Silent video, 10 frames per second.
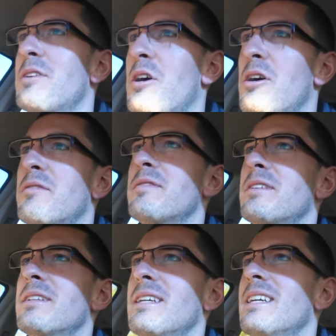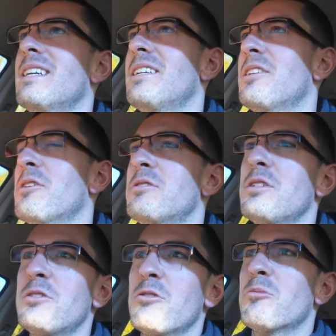it off, and you know,
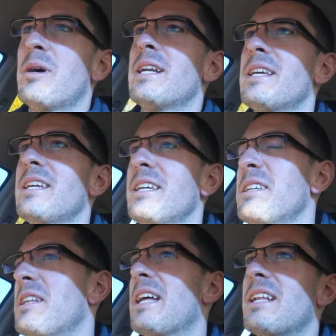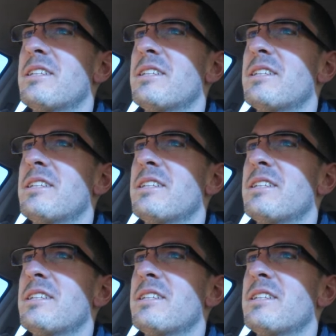digital money, that,